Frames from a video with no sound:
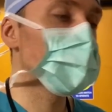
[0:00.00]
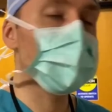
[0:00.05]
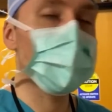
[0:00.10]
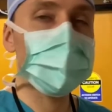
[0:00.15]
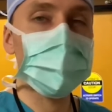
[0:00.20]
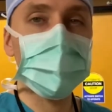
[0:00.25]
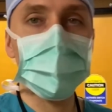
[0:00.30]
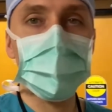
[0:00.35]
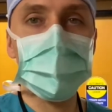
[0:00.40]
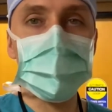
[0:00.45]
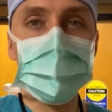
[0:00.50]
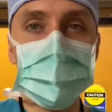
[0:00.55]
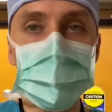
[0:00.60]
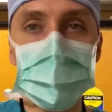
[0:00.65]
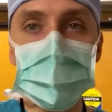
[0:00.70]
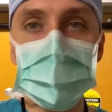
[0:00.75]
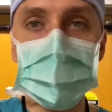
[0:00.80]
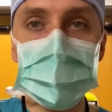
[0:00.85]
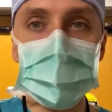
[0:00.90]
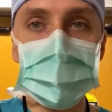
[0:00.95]
I'll go ahead and show
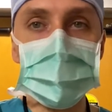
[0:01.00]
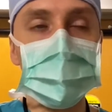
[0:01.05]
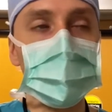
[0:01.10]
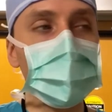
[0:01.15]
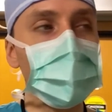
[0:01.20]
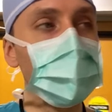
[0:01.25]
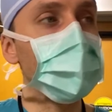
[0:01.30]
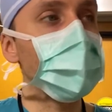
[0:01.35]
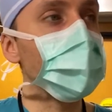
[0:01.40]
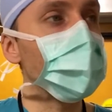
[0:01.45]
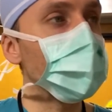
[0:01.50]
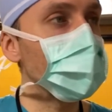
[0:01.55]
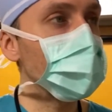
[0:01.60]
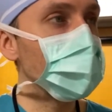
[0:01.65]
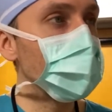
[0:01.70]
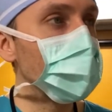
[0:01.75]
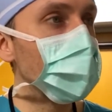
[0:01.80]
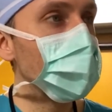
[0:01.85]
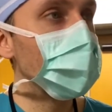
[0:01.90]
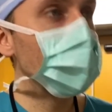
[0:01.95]
you this right now,
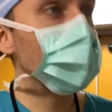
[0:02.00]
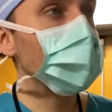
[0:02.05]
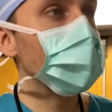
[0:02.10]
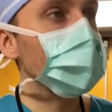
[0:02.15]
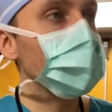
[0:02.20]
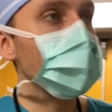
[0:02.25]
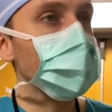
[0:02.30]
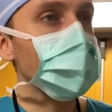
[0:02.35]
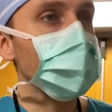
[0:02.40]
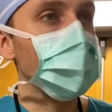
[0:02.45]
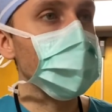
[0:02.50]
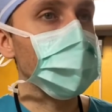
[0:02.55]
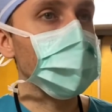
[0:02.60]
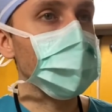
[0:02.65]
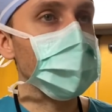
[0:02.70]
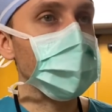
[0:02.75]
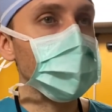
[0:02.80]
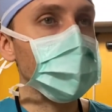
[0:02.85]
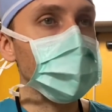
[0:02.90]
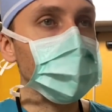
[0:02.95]

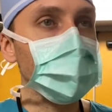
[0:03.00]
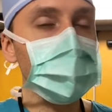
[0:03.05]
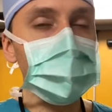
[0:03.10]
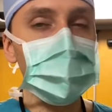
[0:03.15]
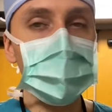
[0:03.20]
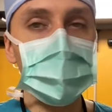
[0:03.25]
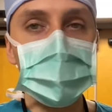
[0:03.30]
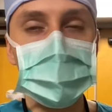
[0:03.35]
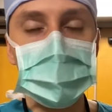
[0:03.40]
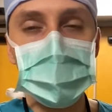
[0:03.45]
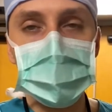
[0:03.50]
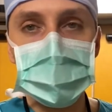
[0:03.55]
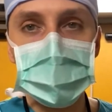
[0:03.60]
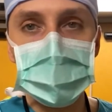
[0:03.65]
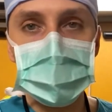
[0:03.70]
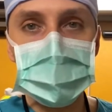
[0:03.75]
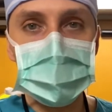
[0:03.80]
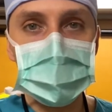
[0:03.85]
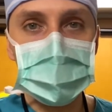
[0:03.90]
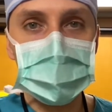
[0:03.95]
and at least you guys have an
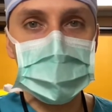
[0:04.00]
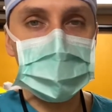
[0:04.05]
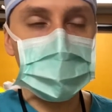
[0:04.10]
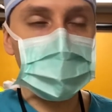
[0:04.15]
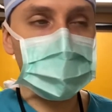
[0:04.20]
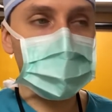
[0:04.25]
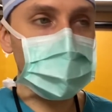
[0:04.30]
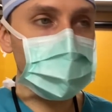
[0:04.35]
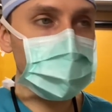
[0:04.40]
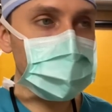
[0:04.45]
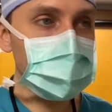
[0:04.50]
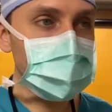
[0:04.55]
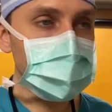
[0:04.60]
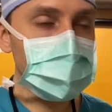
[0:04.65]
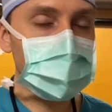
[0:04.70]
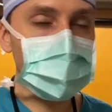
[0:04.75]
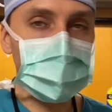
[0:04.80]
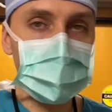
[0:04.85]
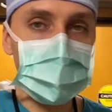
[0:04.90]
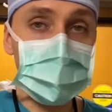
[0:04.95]
idea of what this
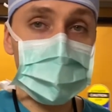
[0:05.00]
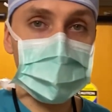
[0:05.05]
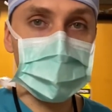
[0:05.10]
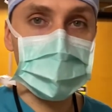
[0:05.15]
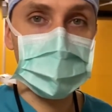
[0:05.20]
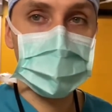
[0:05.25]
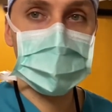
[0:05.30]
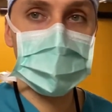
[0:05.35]
stuff looks like.